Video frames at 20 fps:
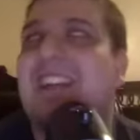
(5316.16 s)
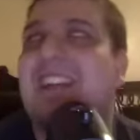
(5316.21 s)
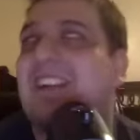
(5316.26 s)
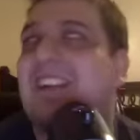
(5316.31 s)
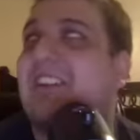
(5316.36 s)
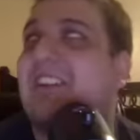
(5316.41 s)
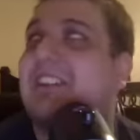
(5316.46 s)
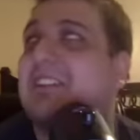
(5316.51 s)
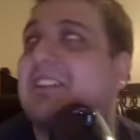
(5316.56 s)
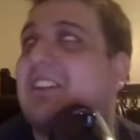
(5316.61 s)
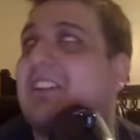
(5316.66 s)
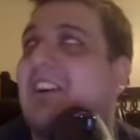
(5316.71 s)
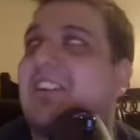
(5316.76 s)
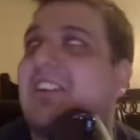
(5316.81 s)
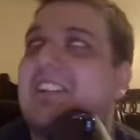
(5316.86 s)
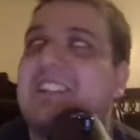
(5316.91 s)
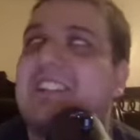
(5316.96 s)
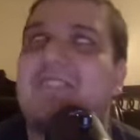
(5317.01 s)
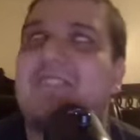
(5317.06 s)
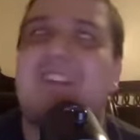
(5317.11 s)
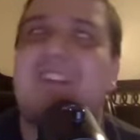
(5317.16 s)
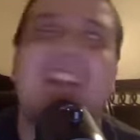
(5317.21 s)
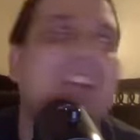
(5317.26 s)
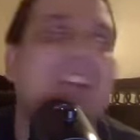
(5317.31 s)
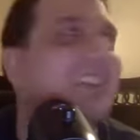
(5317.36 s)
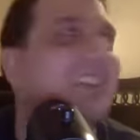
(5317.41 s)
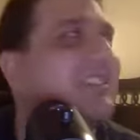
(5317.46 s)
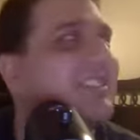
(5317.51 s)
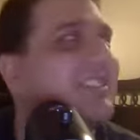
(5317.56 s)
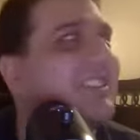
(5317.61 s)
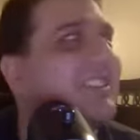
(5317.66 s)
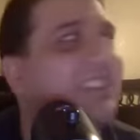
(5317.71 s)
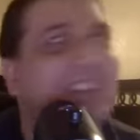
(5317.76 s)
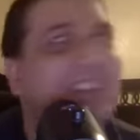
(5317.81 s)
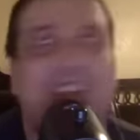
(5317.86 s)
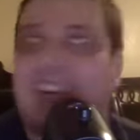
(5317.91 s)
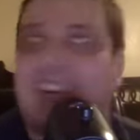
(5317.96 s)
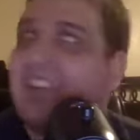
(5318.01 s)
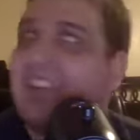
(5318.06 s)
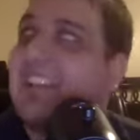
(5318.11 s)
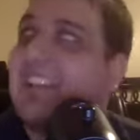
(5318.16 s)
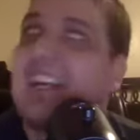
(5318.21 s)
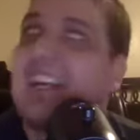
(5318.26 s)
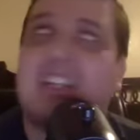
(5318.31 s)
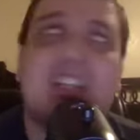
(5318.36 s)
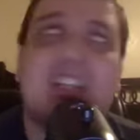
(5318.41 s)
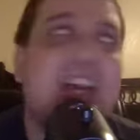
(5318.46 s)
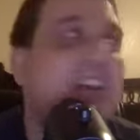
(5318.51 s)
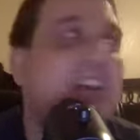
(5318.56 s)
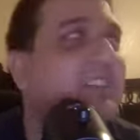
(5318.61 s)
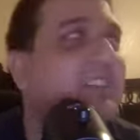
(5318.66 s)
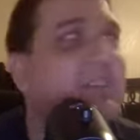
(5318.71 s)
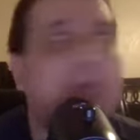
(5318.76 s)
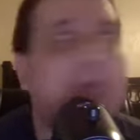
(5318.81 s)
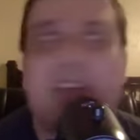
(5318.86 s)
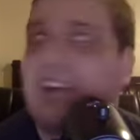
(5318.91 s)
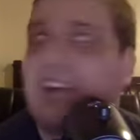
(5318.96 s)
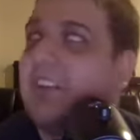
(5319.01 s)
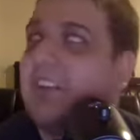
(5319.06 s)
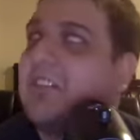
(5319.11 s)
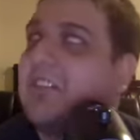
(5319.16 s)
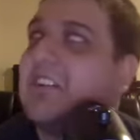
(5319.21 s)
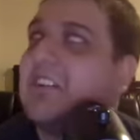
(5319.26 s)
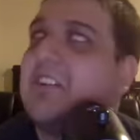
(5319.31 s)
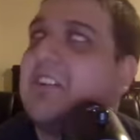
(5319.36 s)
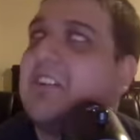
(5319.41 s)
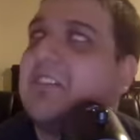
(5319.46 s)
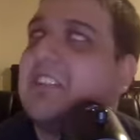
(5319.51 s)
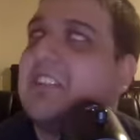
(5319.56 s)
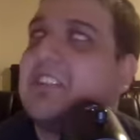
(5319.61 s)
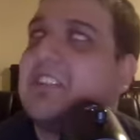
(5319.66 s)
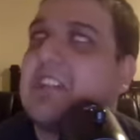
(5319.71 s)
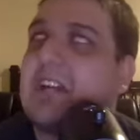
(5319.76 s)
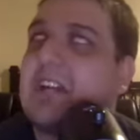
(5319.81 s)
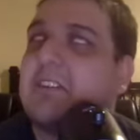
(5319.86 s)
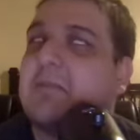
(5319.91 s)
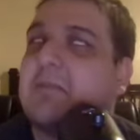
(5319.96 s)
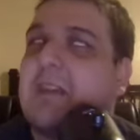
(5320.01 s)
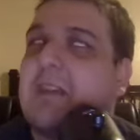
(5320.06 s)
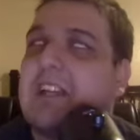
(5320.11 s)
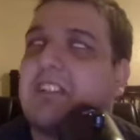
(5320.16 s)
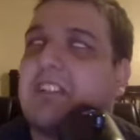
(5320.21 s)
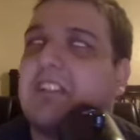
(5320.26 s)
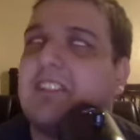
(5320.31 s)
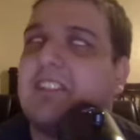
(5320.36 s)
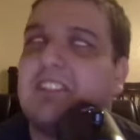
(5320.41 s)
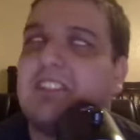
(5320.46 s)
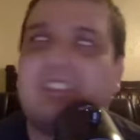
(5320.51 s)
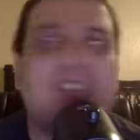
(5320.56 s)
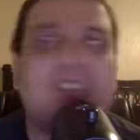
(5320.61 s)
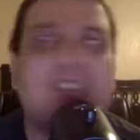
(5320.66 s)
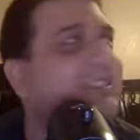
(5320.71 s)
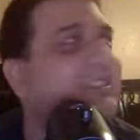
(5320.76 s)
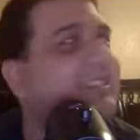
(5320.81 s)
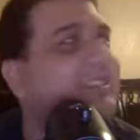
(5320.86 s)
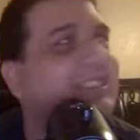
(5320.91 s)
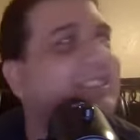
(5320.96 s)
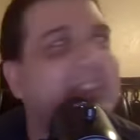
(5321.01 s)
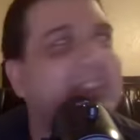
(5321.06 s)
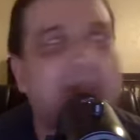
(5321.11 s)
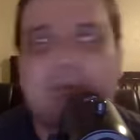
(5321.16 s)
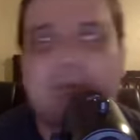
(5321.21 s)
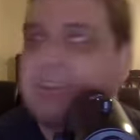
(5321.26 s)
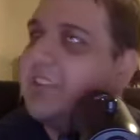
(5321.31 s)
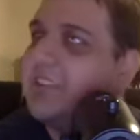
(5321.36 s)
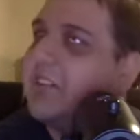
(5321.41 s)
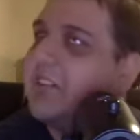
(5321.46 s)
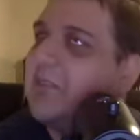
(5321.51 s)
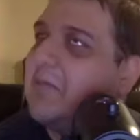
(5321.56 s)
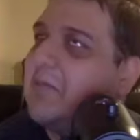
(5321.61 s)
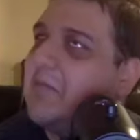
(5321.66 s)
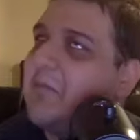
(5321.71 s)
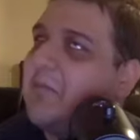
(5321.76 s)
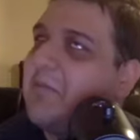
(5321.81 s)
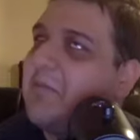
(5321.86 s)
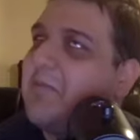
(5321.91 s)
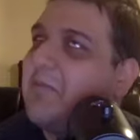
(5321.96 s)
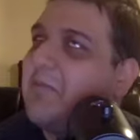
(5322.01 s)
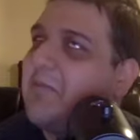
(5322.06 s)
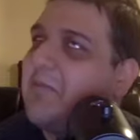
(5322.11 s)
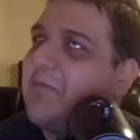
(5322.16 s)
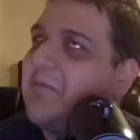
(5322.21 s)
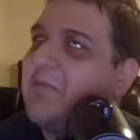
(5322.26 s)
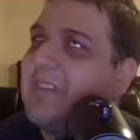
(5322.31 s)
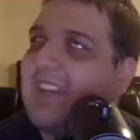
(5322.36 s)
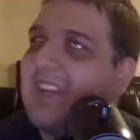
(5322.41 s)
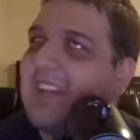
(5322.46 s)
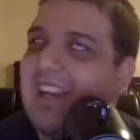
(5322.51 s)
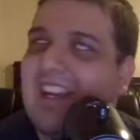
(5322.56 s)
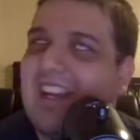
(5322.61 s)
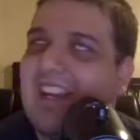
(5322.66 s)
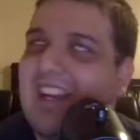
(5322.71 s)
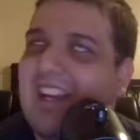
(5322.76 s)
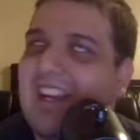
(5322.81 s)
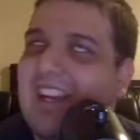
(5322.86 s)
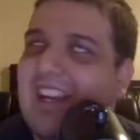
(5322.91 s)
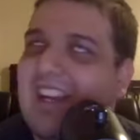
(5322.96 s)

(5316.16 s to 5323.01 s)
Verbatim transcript: all those, all these videos on that channel. And they'll be like, oh, no, this channel's banned too. Oops. Anyway.